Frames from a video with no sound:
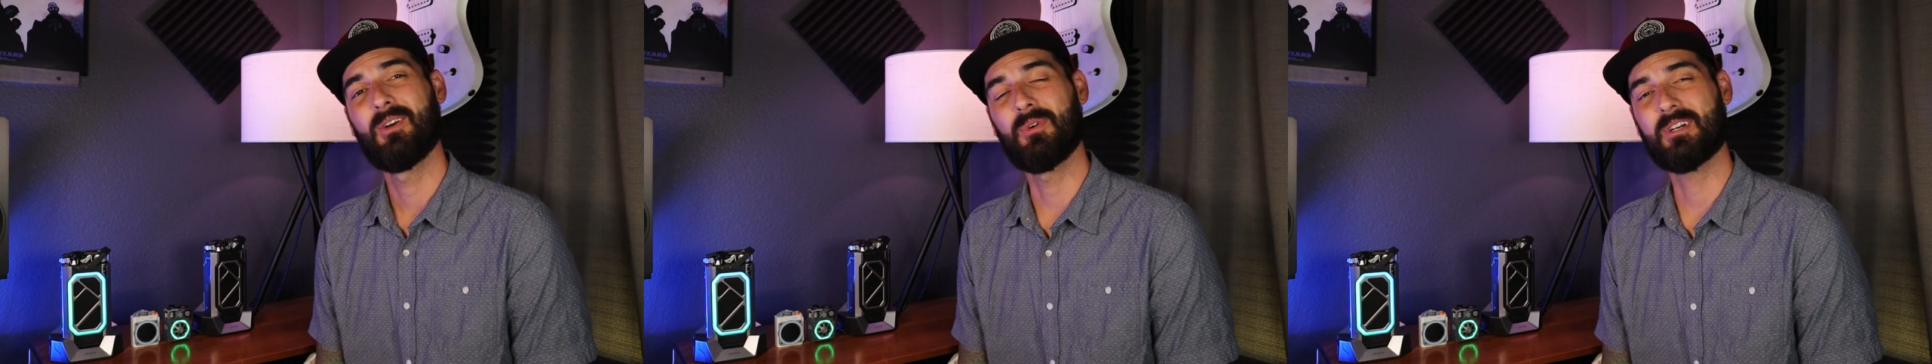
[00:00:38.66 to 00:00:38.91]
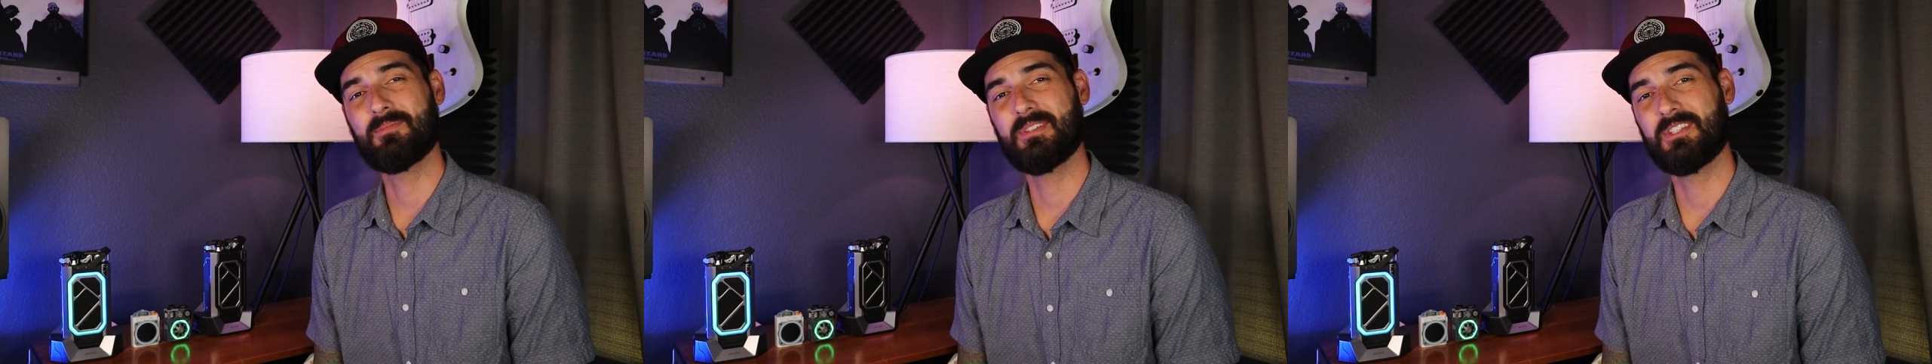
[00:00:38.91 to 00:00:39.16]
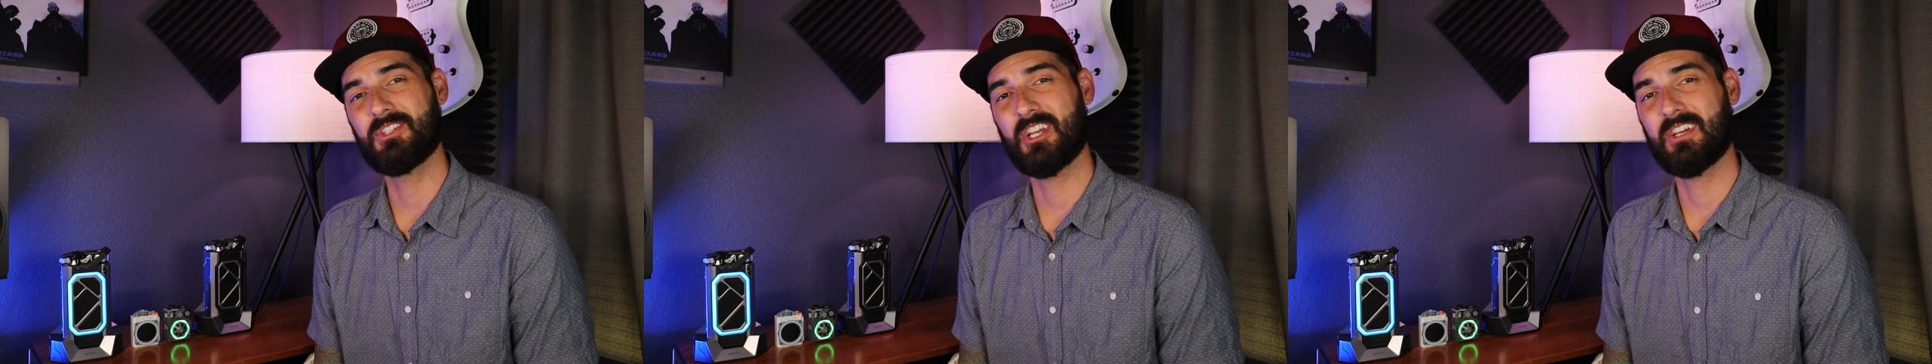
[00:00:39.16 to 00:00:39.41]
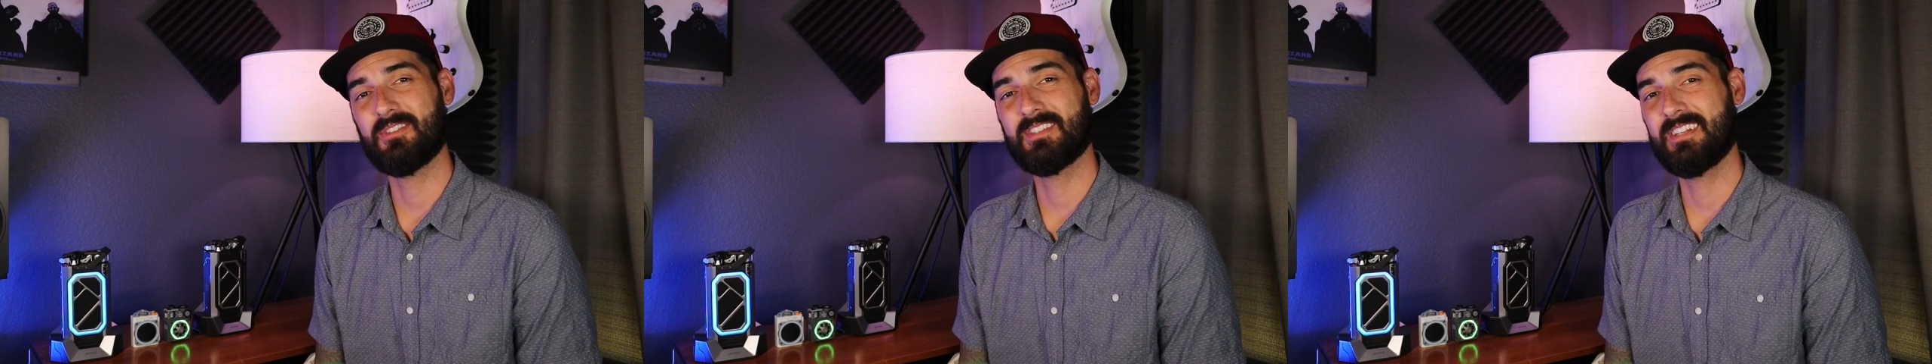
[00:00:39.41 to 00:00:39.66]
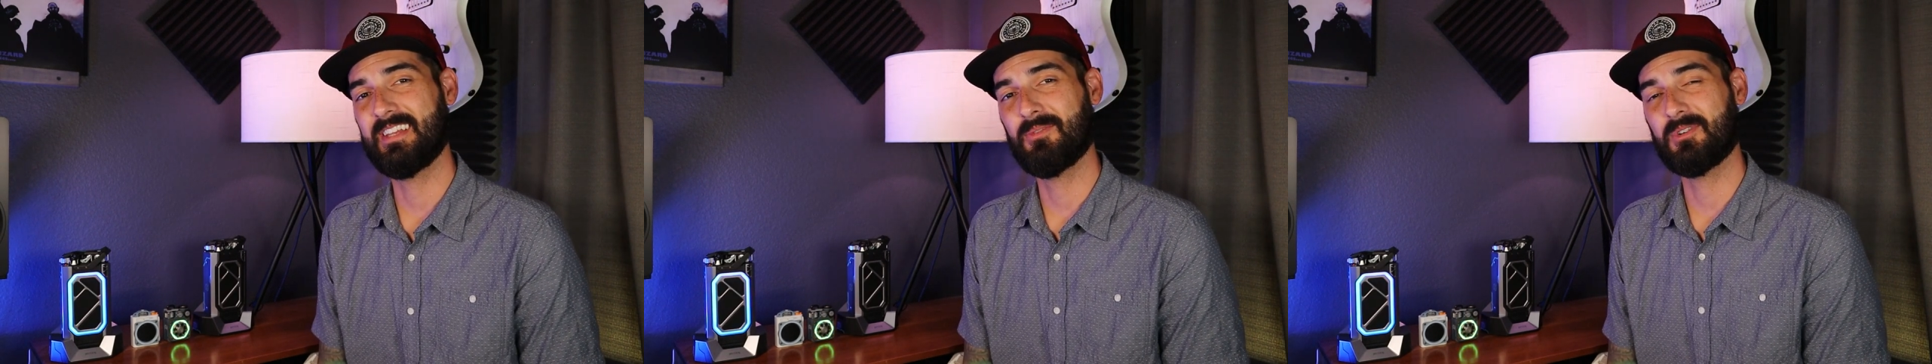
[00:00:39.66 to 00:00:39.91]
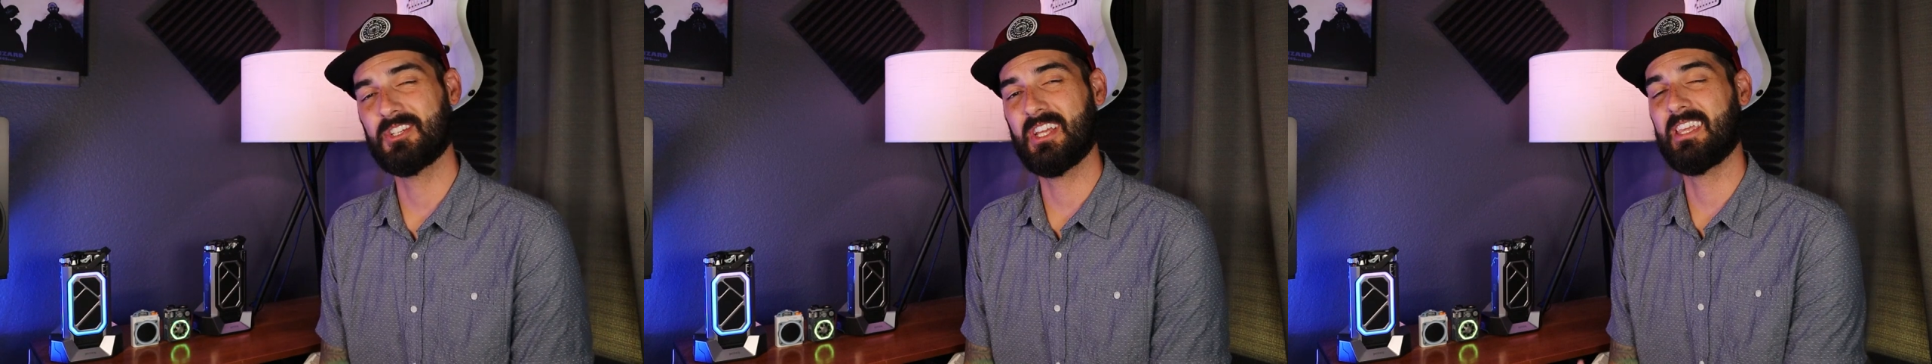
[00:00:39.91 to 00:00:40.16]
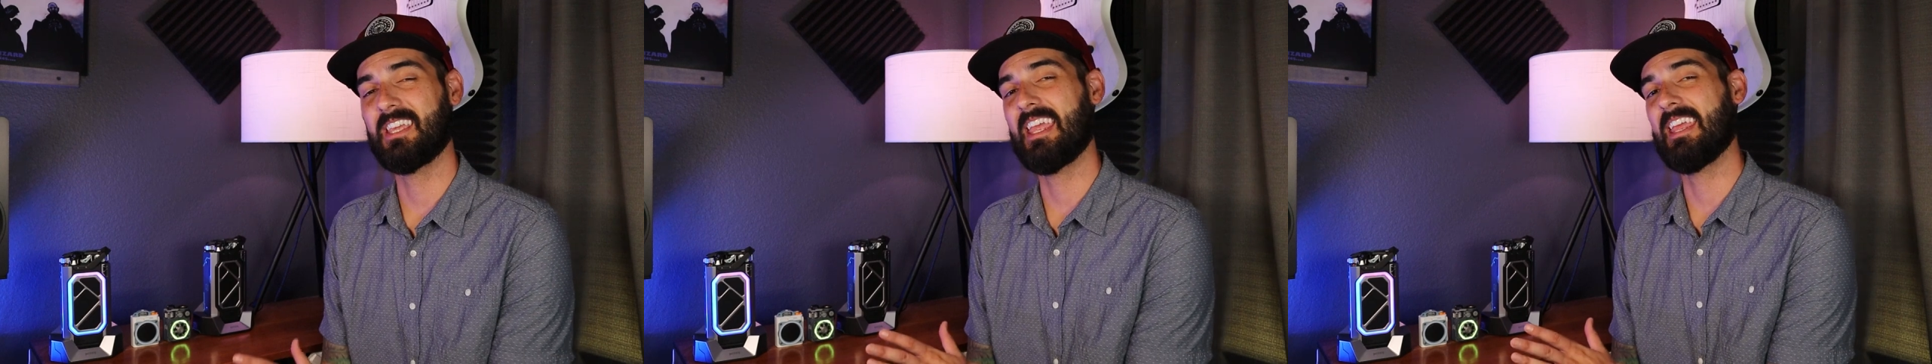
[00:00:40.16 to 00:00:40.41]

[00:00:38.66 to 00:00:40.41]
Welcome to the channel. Today we're taking